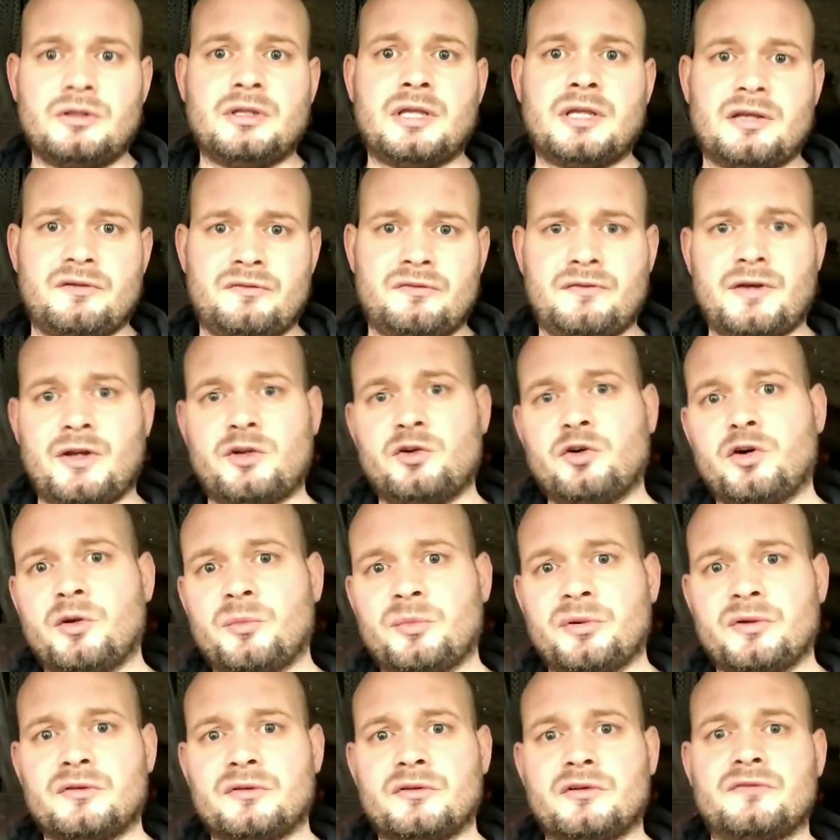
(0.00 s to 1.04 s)
get fed
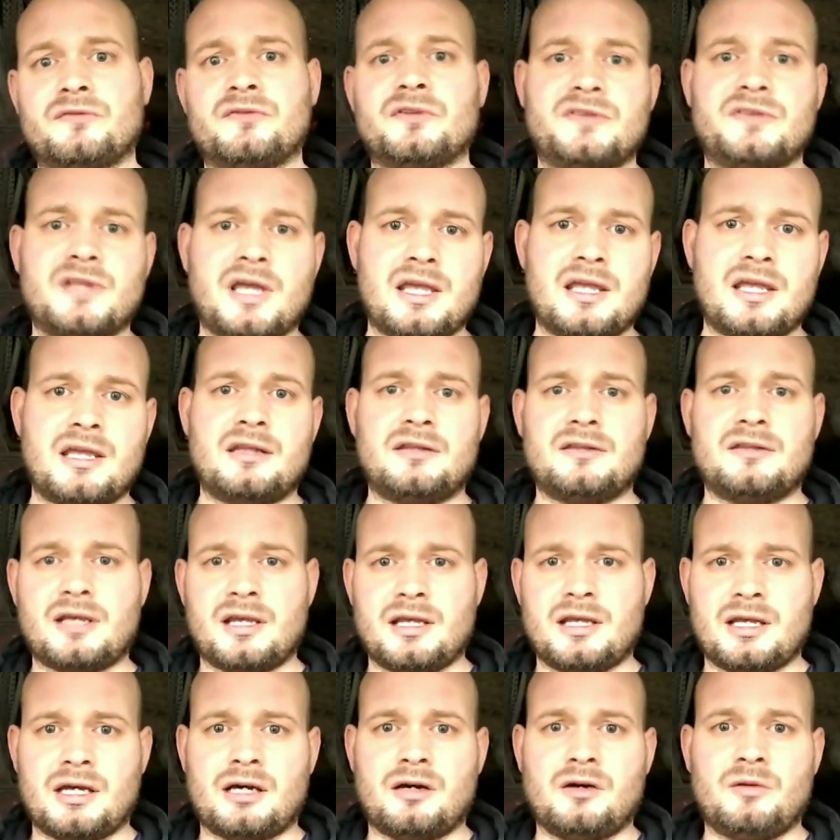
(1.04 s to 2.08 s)
up of the day in,
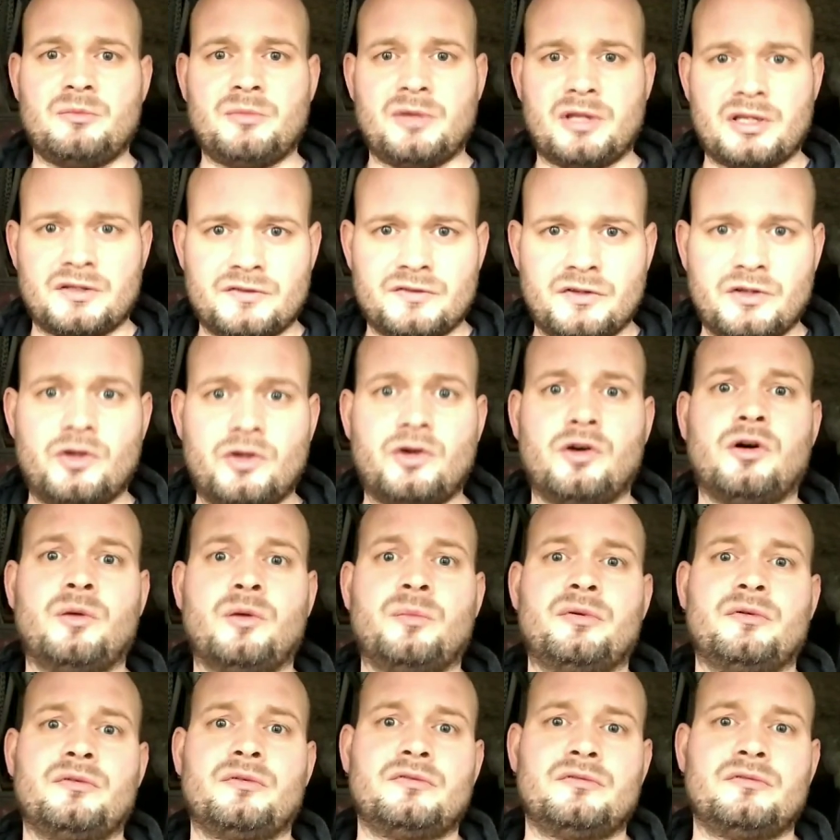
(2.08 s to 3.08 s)
day out mixing up,